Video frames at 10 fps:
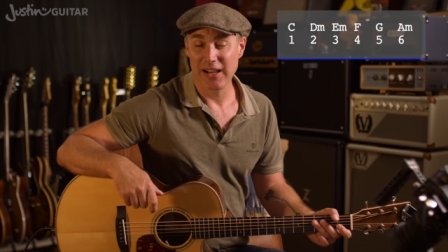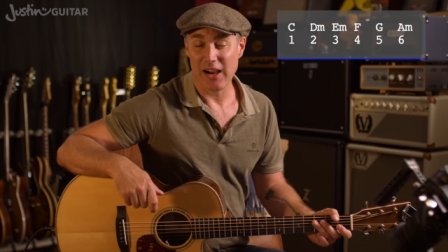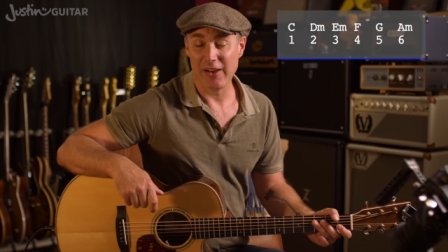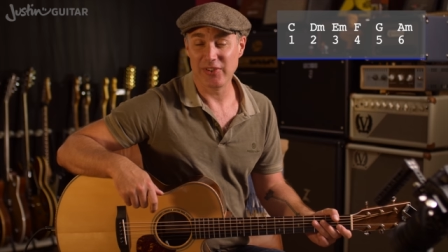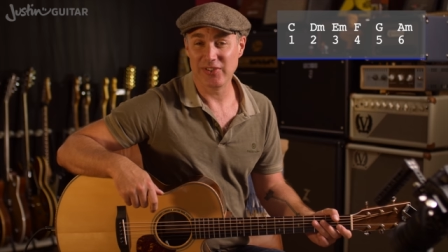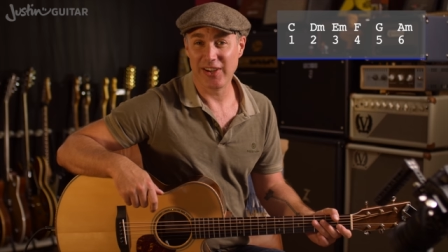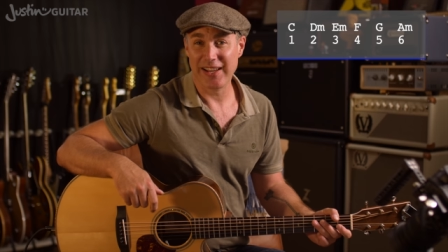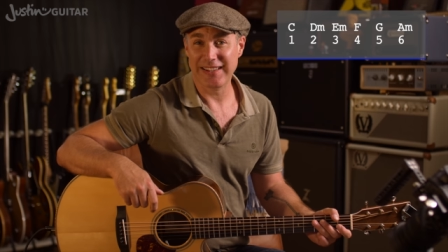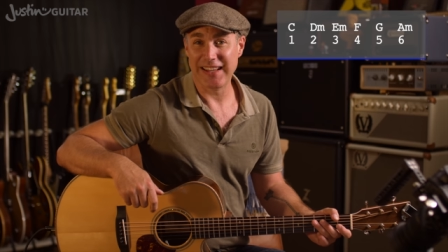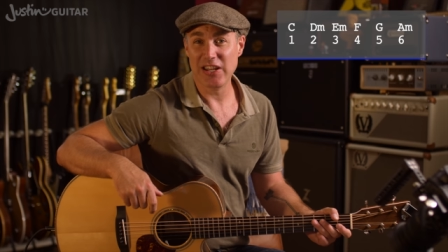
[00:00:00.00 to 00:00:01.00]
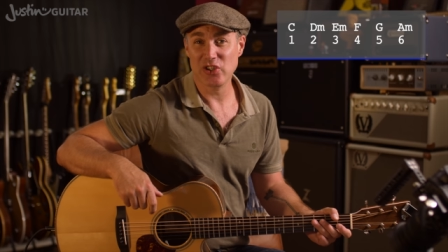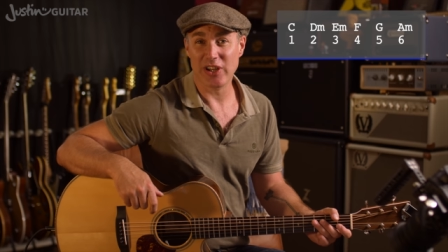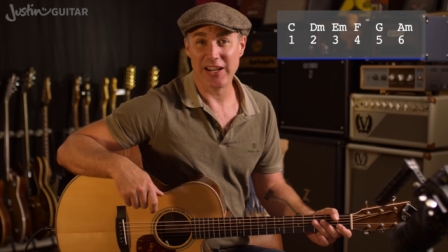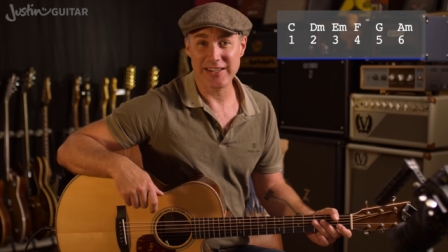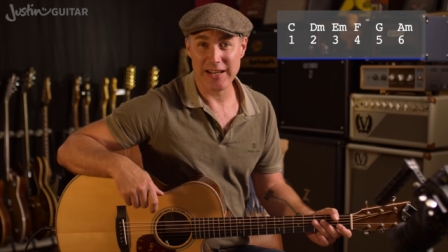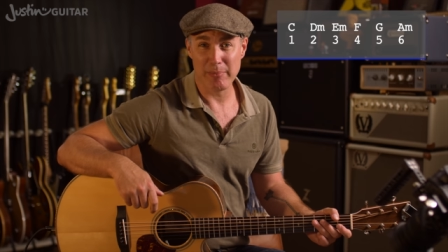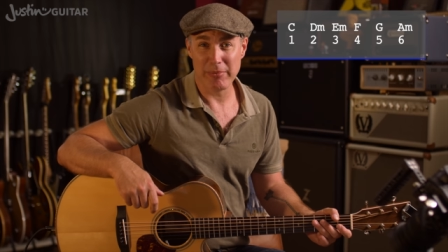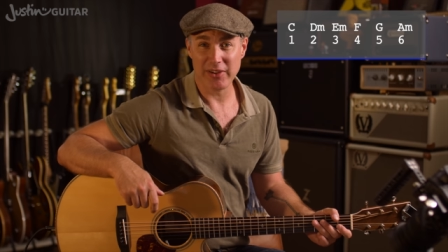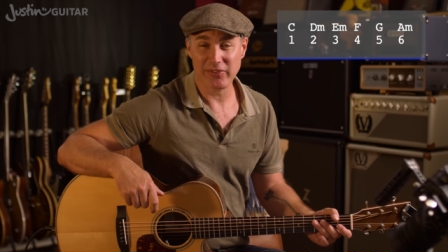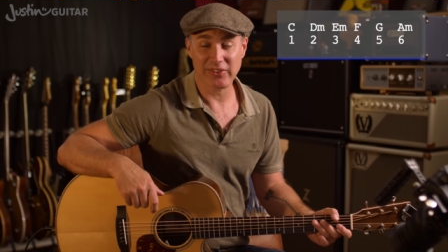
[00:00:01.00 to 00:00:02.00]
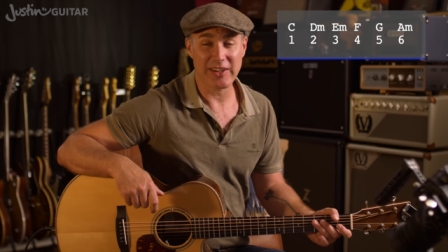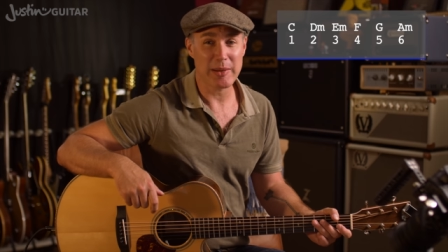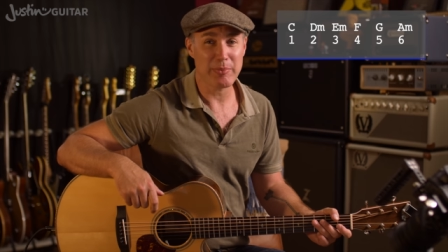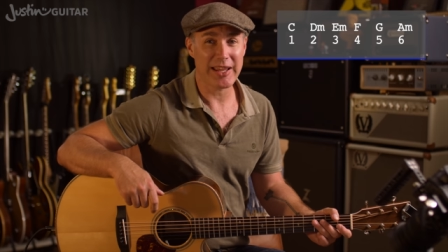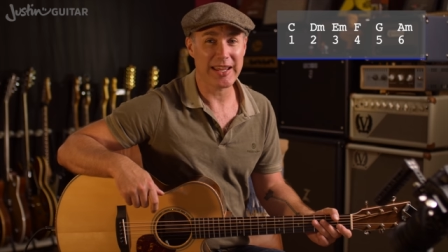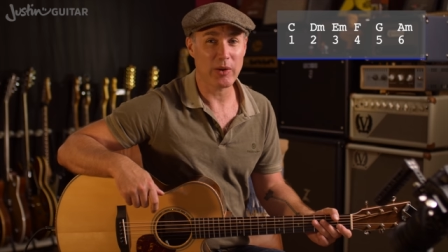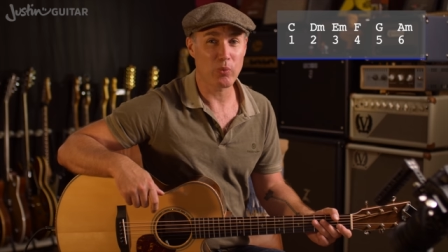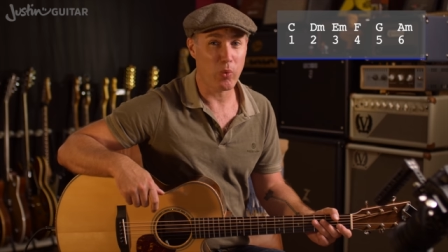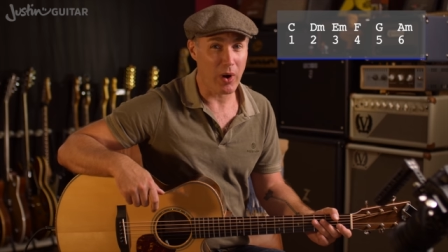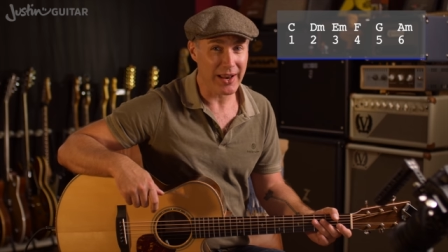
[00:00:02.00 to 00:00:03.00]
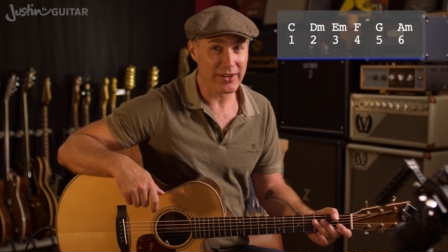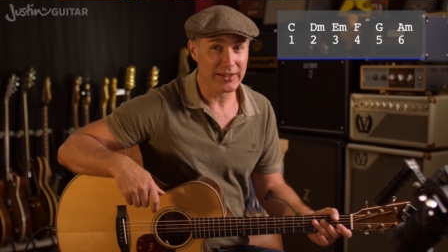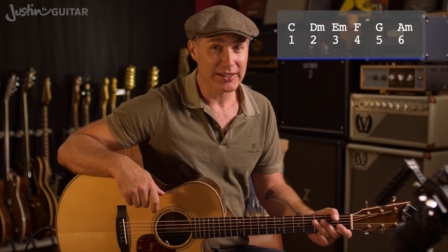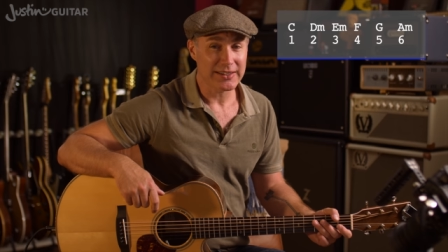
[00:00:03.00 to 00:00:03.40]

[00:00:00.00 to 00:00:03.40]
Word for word: I've assigned each a number, C being 1,